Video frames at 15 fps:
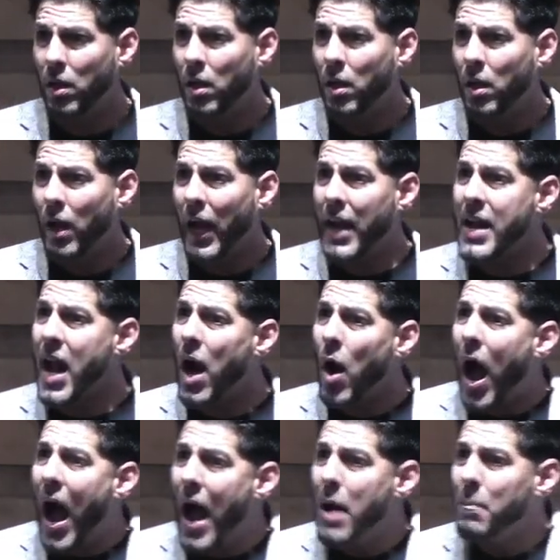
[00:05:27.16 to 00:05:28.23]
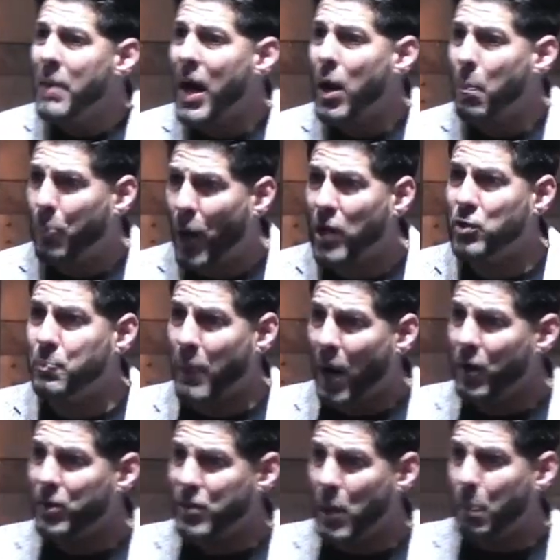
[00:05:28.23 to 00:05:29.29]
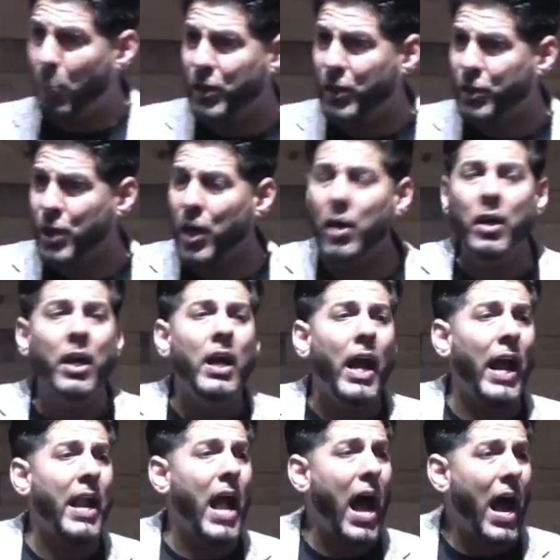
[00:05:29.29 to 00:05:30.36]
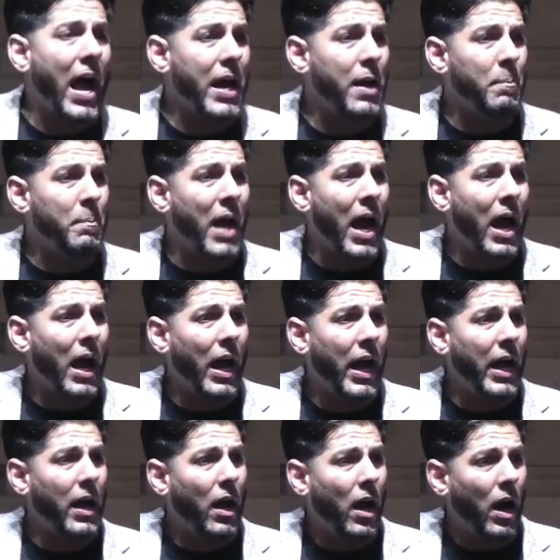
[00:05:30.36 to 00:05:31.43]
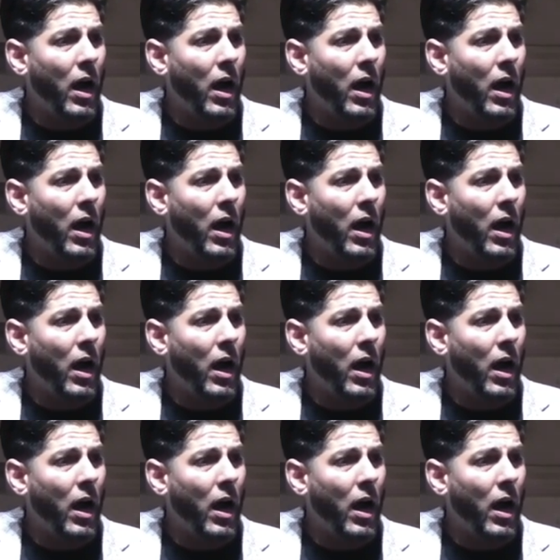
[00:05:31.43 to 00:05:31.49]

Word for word: And now I am not a prosperity preacher and I am not a uh,